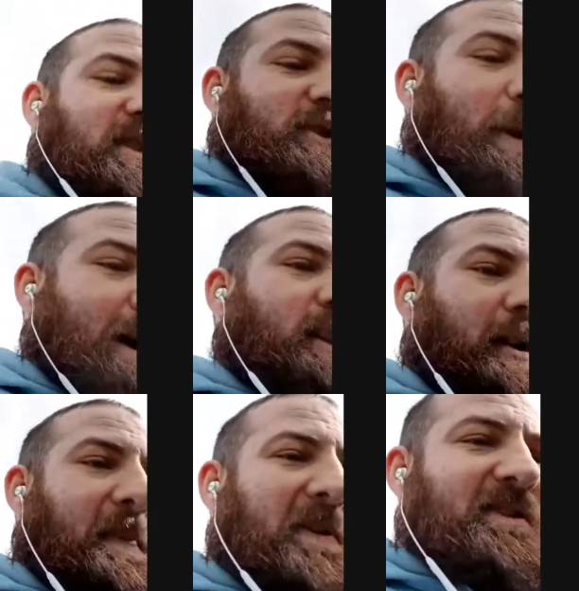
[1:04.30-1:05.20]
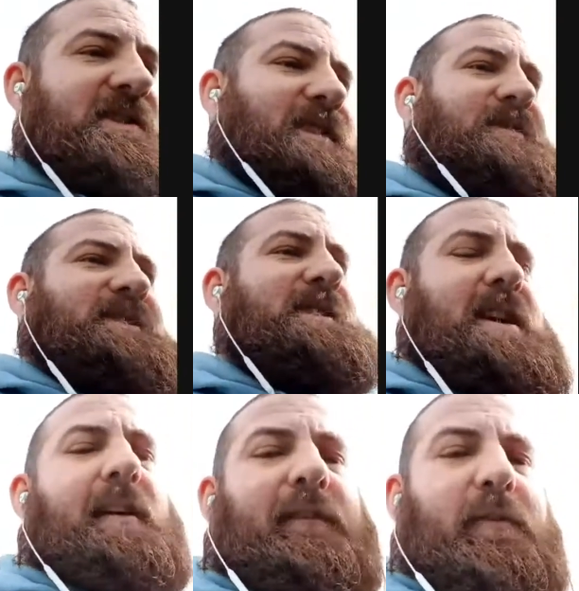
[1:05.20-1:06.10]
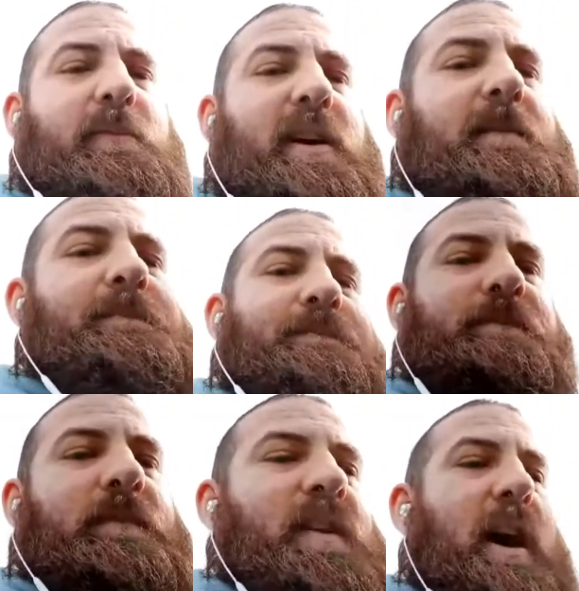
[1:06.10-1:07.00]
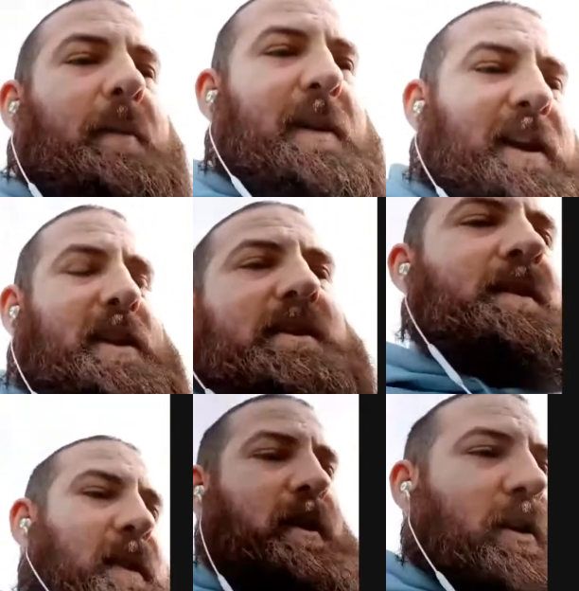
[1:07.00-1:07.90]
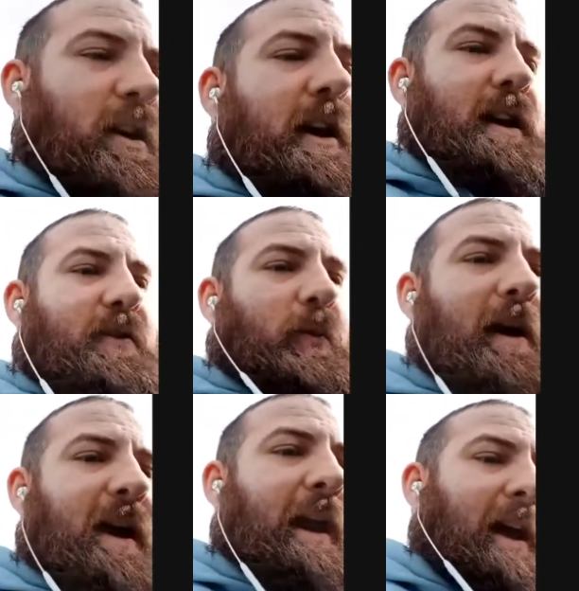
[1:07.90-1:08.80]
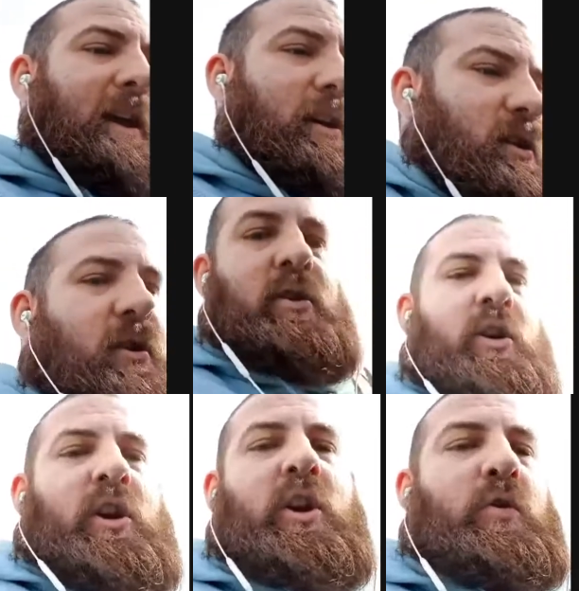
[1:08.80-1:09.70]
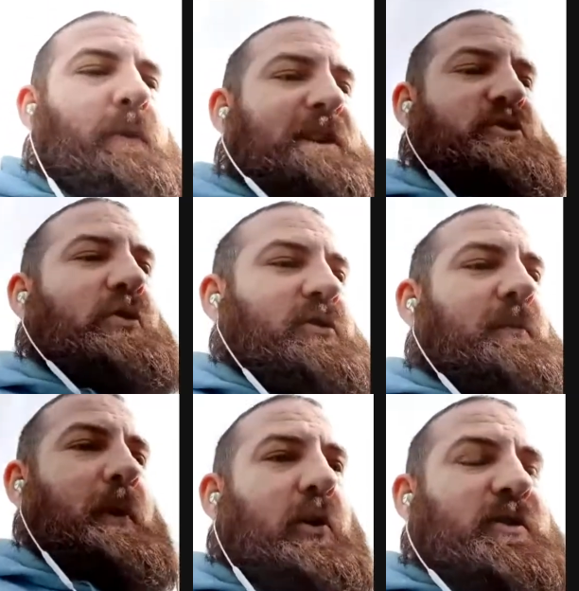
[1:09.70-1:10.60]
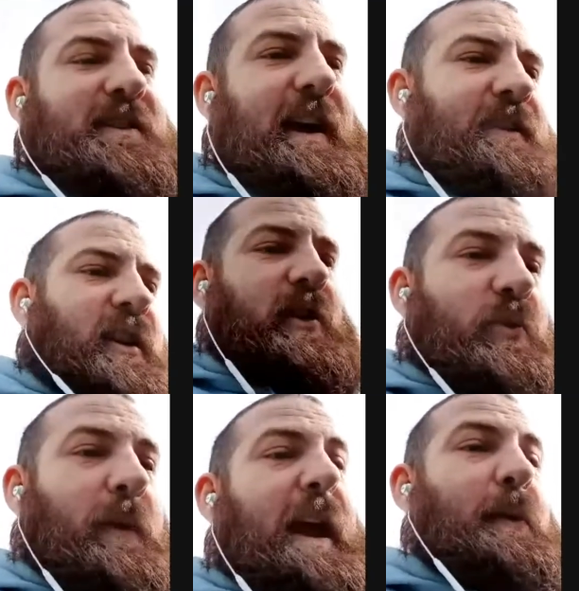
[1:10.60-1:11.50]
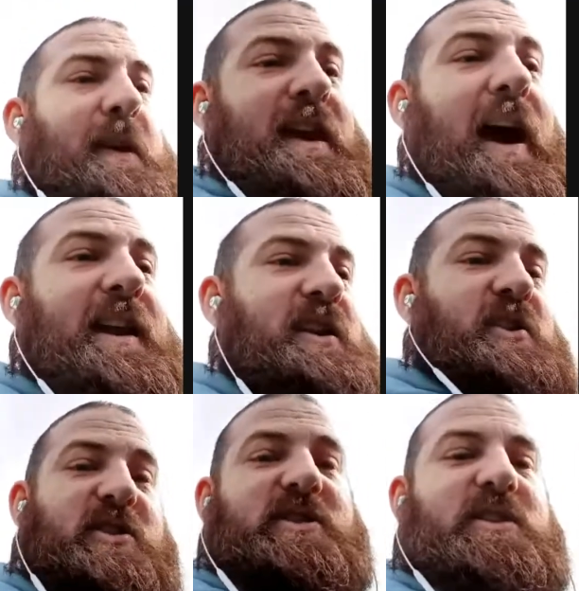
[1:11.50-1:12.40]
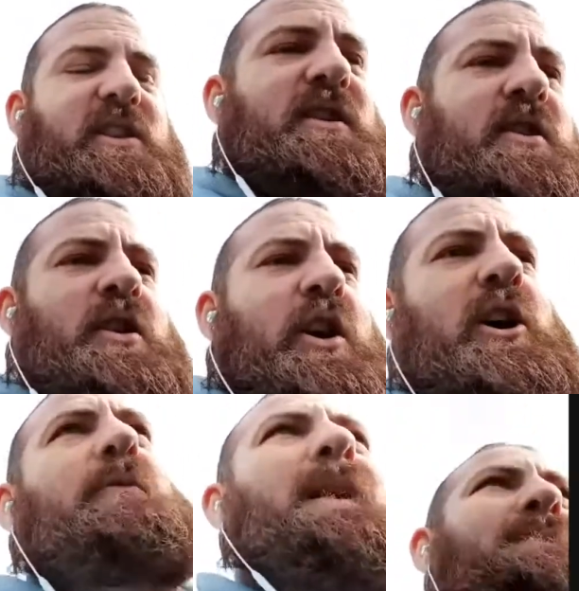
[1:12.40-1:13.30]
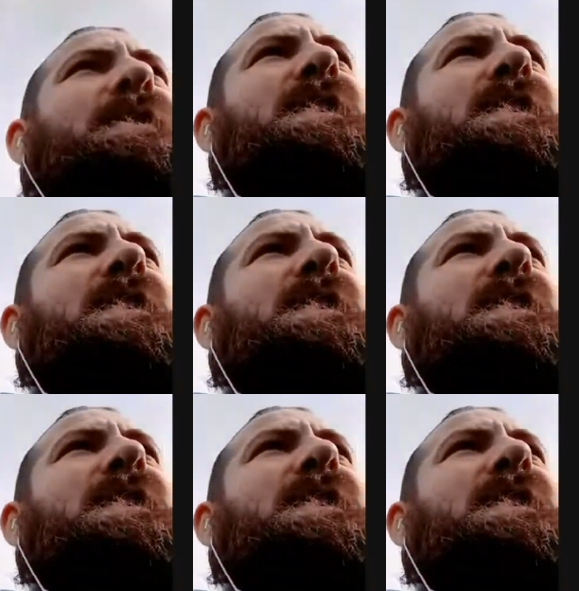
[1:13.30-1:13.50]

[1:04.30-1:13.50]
there's quite a lot of positives to take from that. I mean, the way we strung the ball together, the way we kind of just went for